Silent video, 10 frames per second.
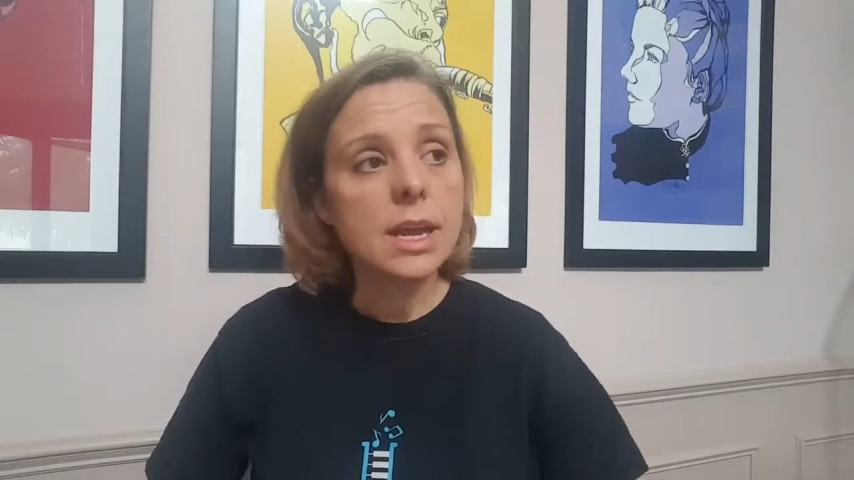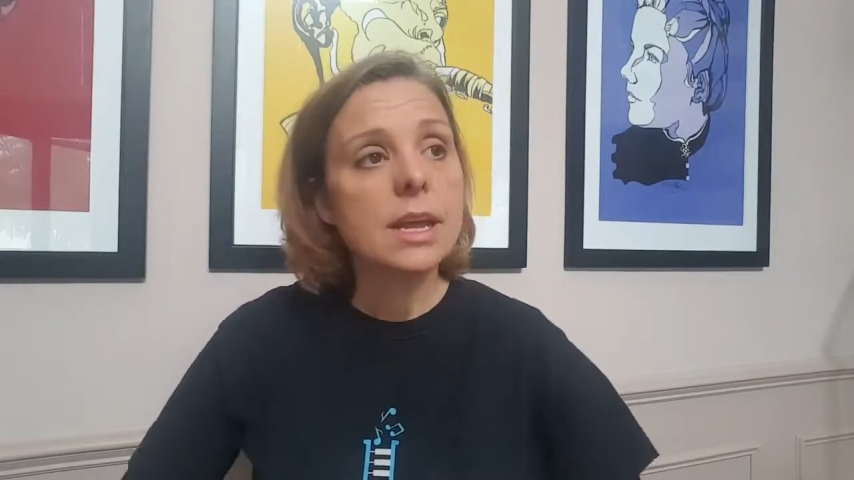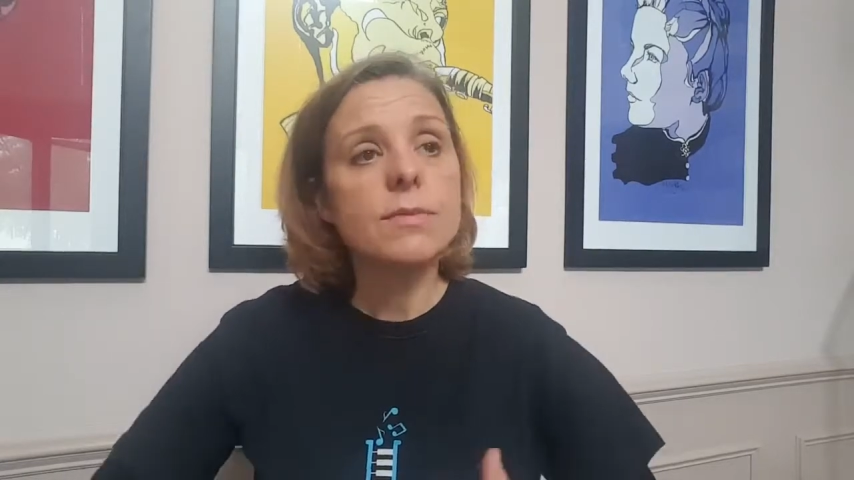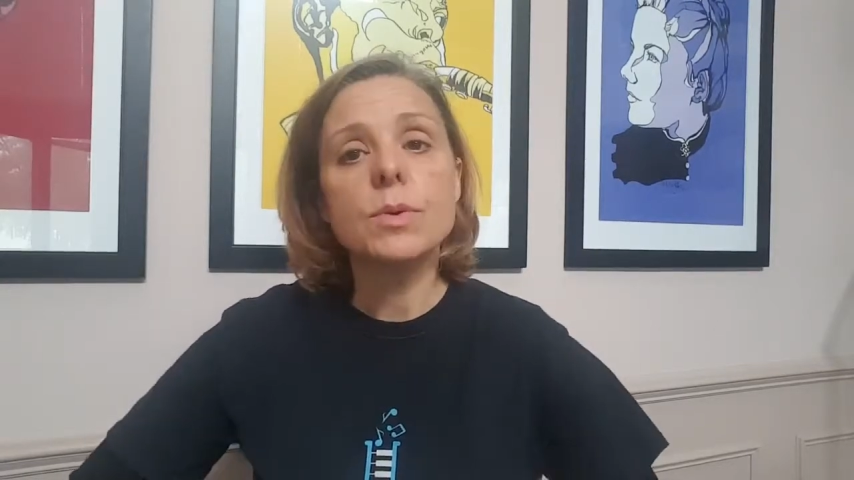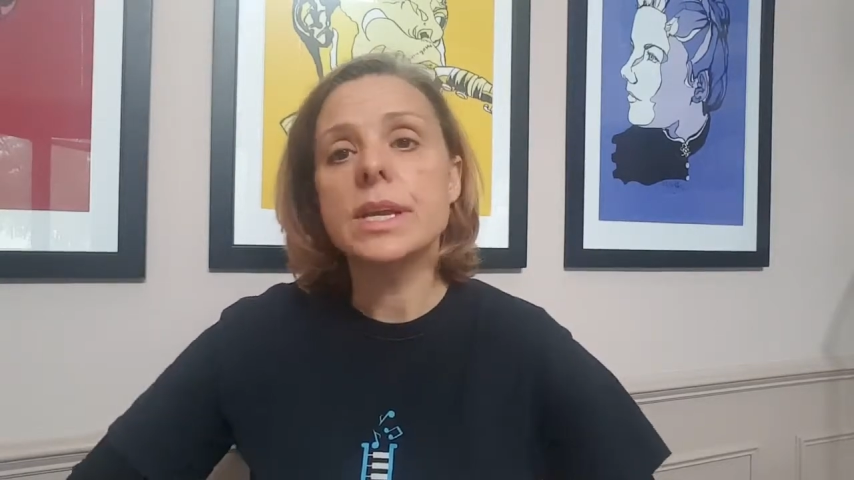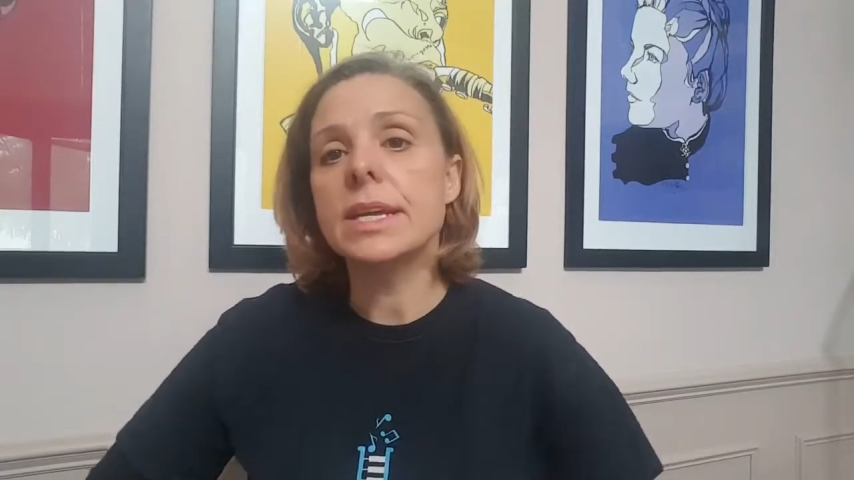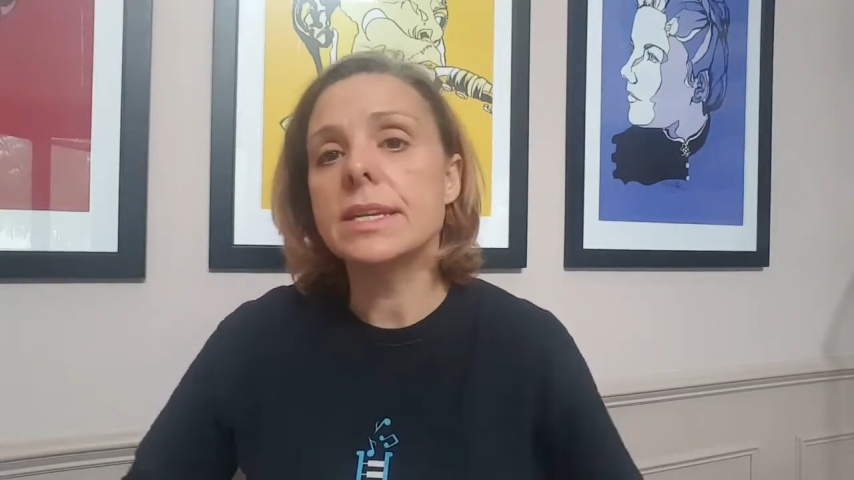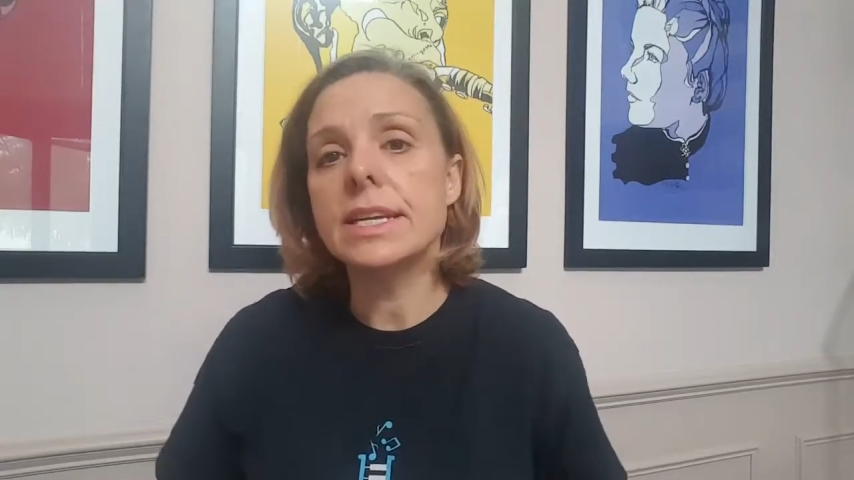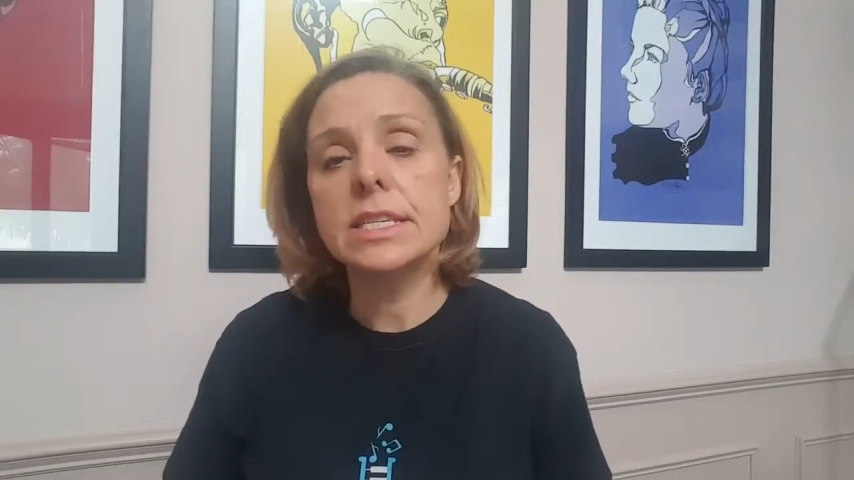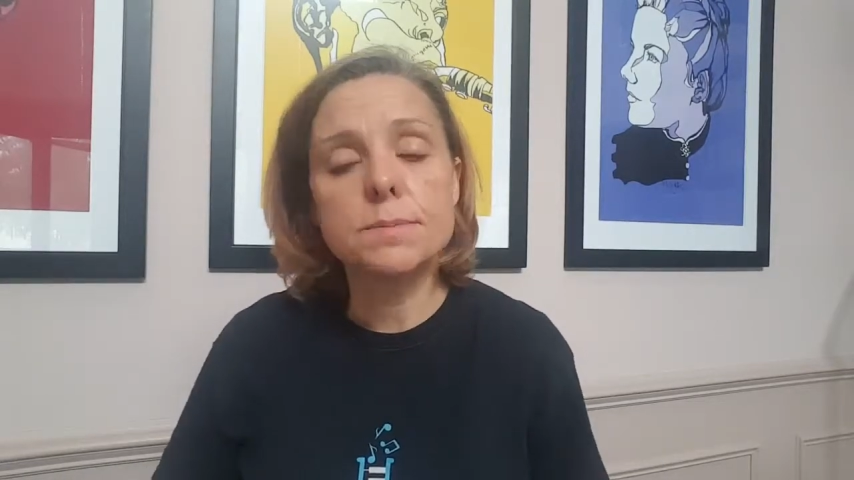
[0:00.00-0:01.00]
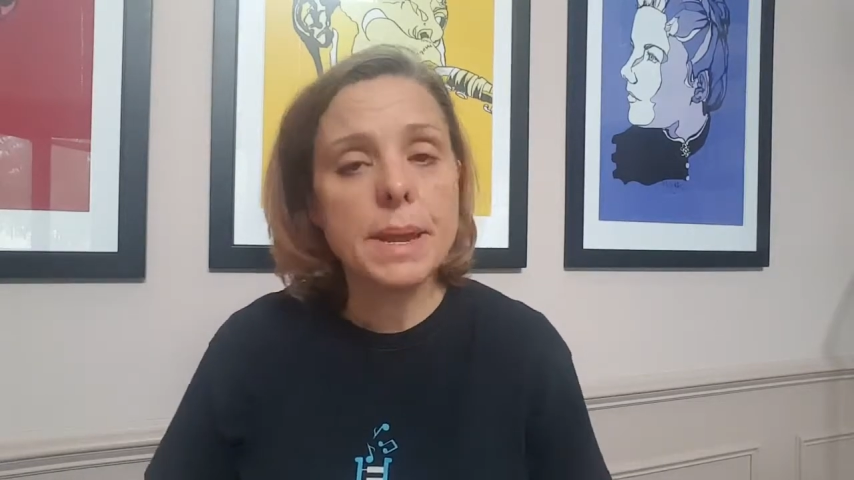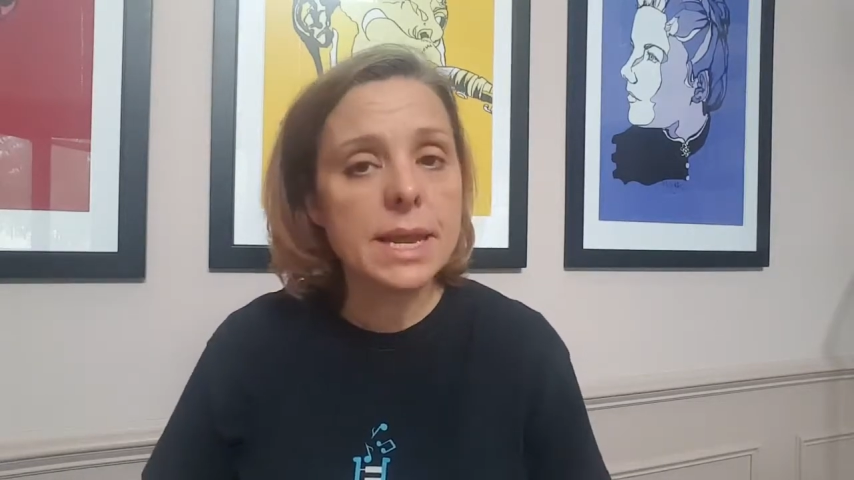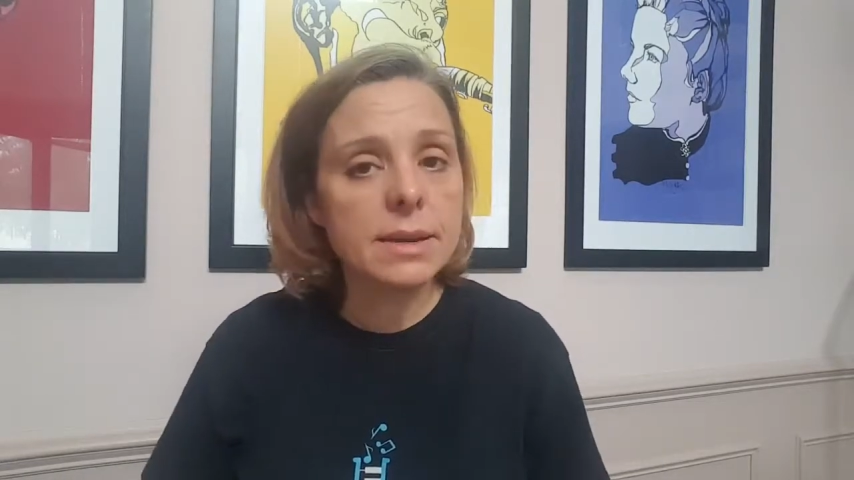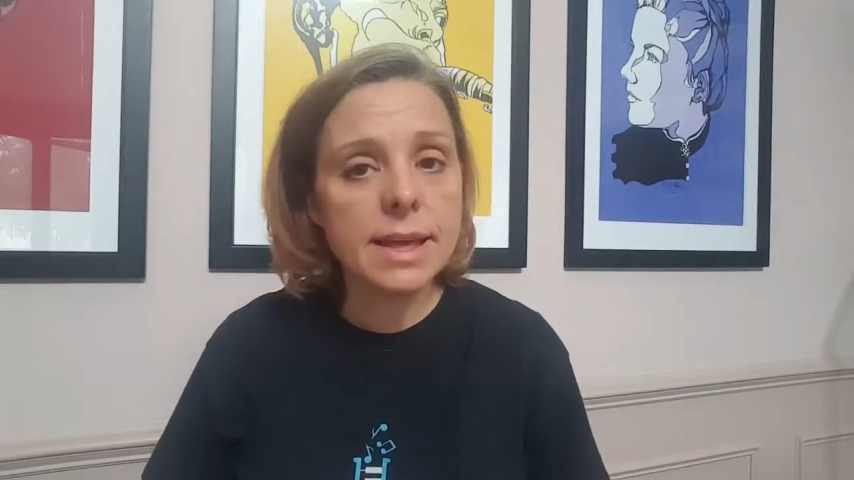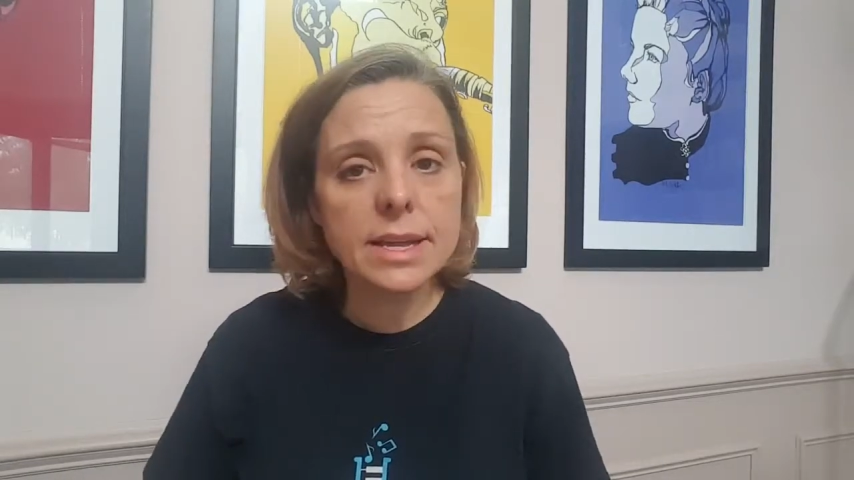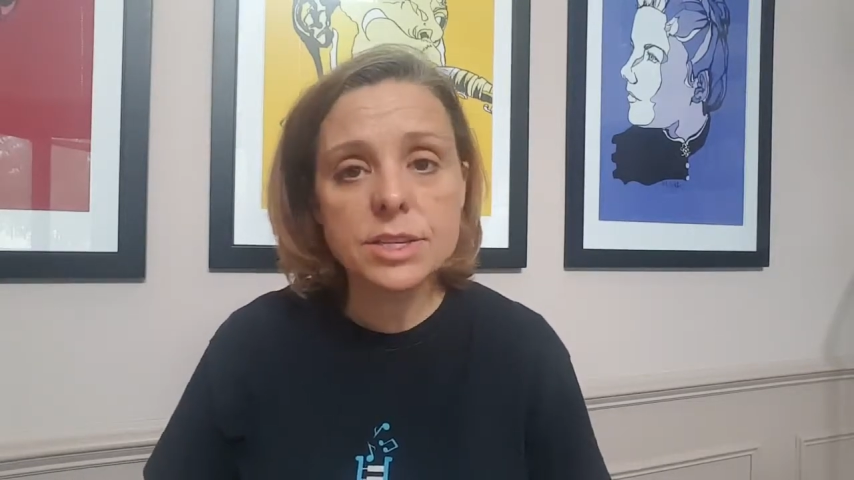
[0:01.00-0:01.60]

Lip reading: If we can expand that